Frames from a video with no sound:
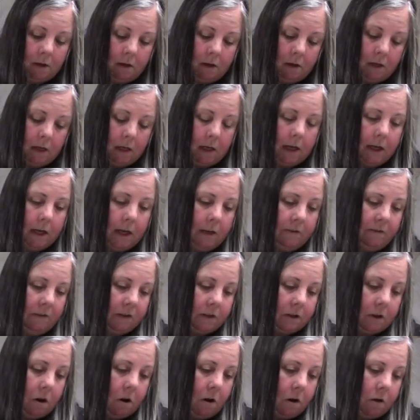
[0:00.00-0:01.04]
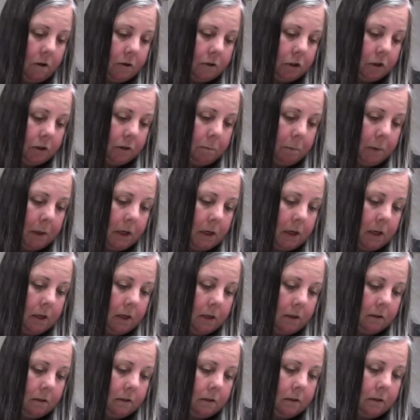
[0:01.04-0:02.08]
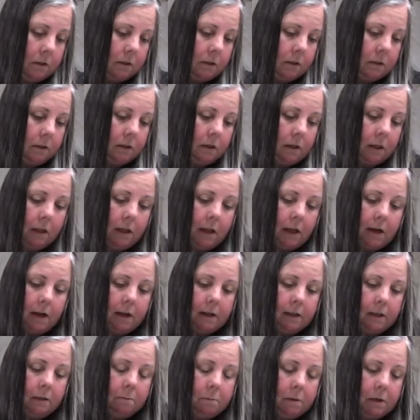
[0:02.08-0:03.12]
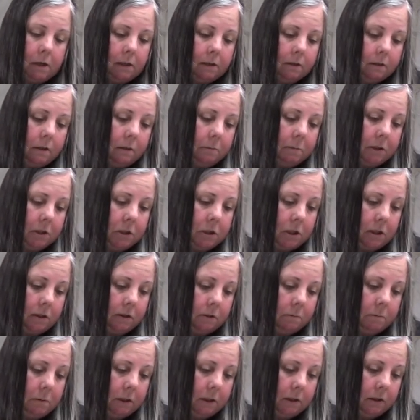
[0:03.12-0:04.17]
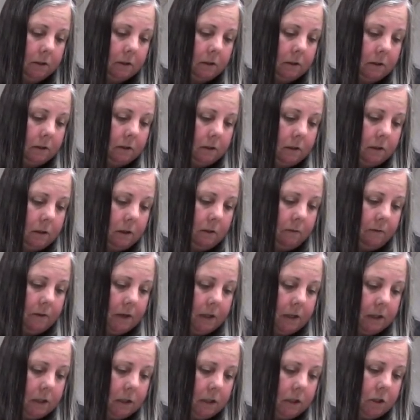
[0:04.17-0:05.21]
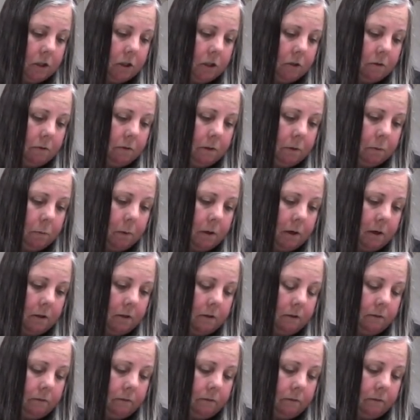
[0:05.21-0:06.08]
And if it's all just pinned, then I can make some adjustments if I need to as well.